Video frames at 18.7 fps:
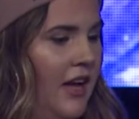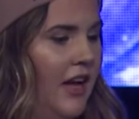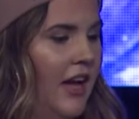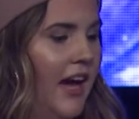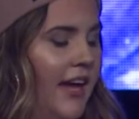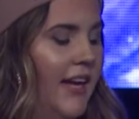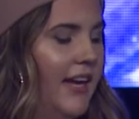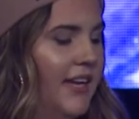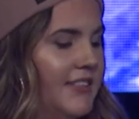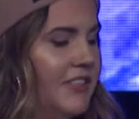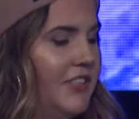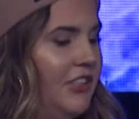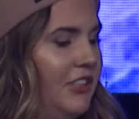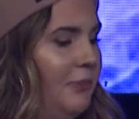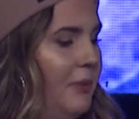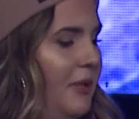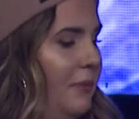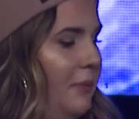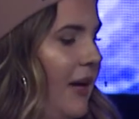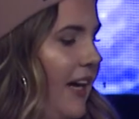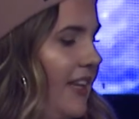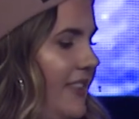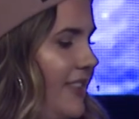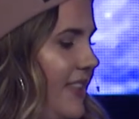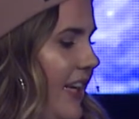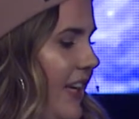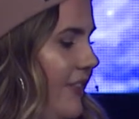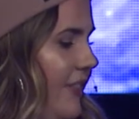I ask you to be my
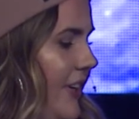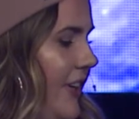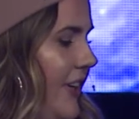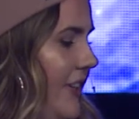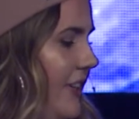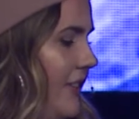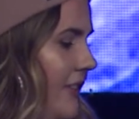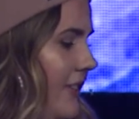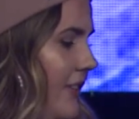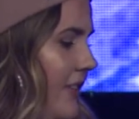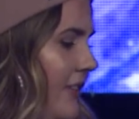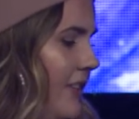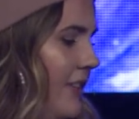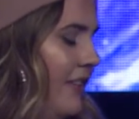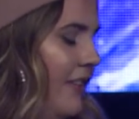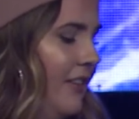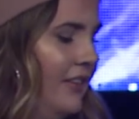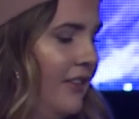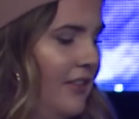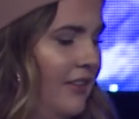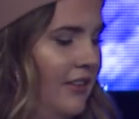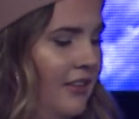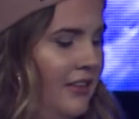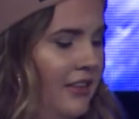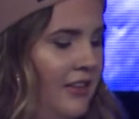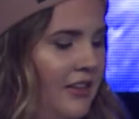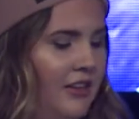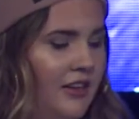Savior,
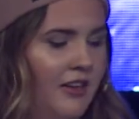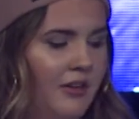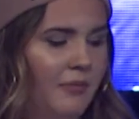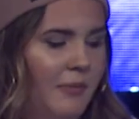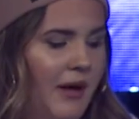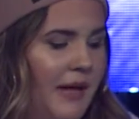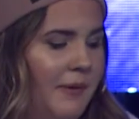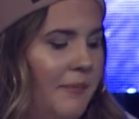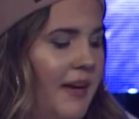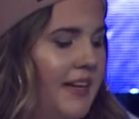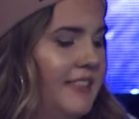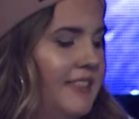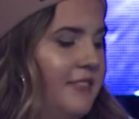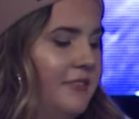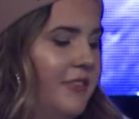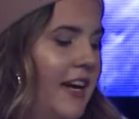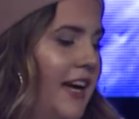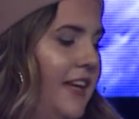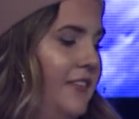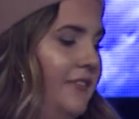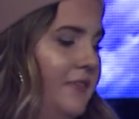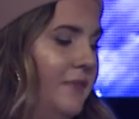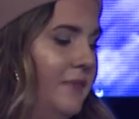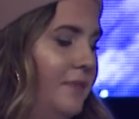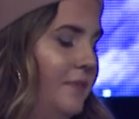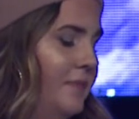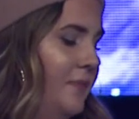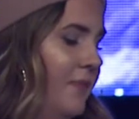my best friend,
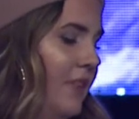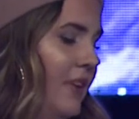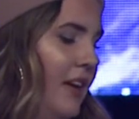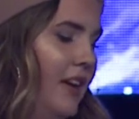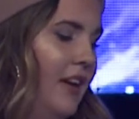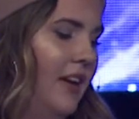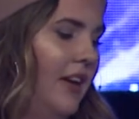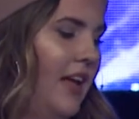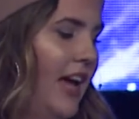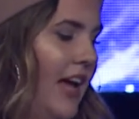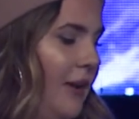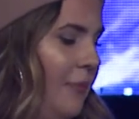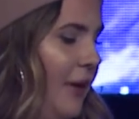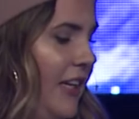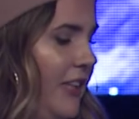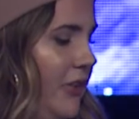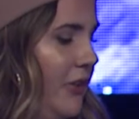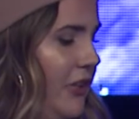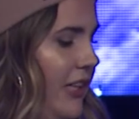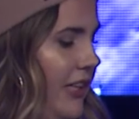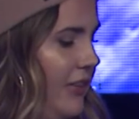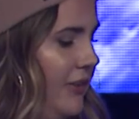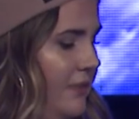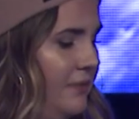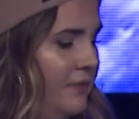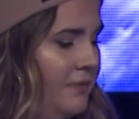and Lord.